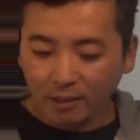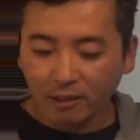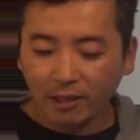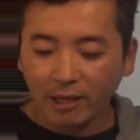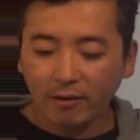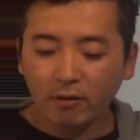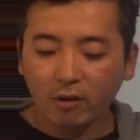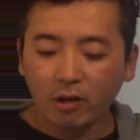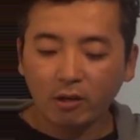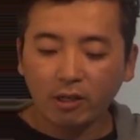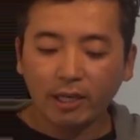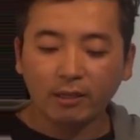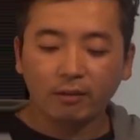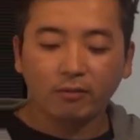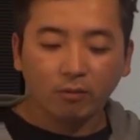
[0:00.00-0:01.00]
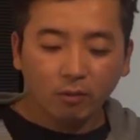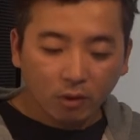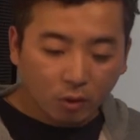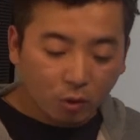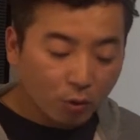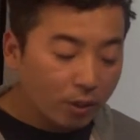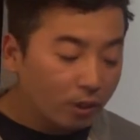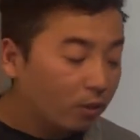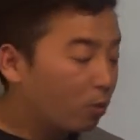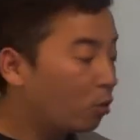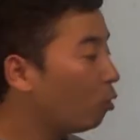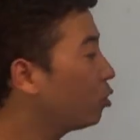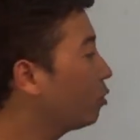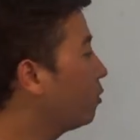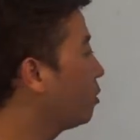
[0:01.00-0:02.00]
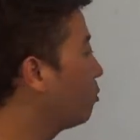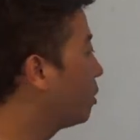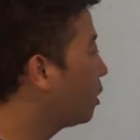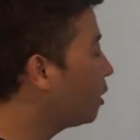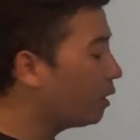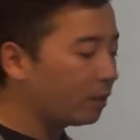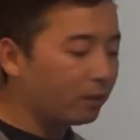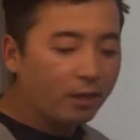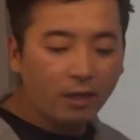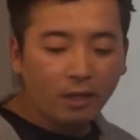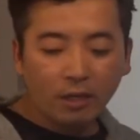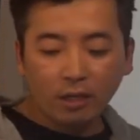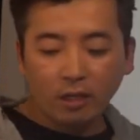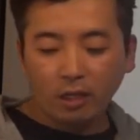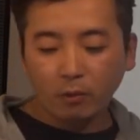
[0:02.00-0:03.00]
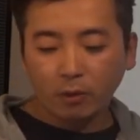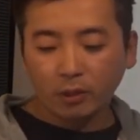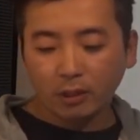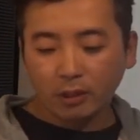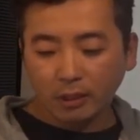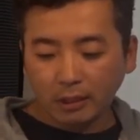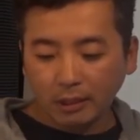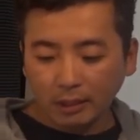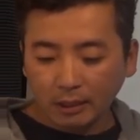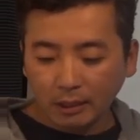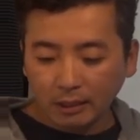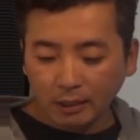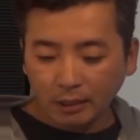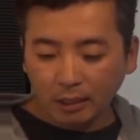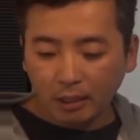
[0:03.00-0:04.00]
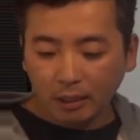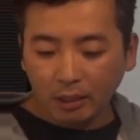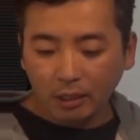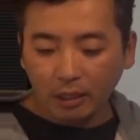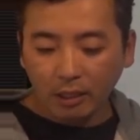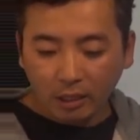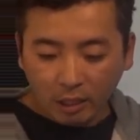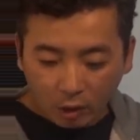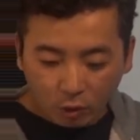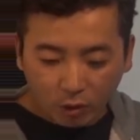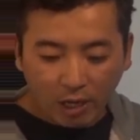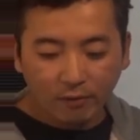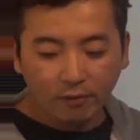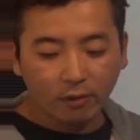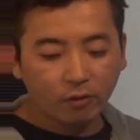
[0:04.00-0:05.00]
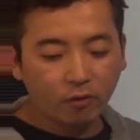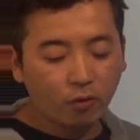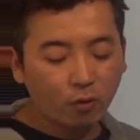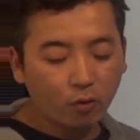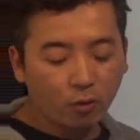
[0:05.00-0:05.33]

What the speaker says: later on, like during the course of his return, he traveled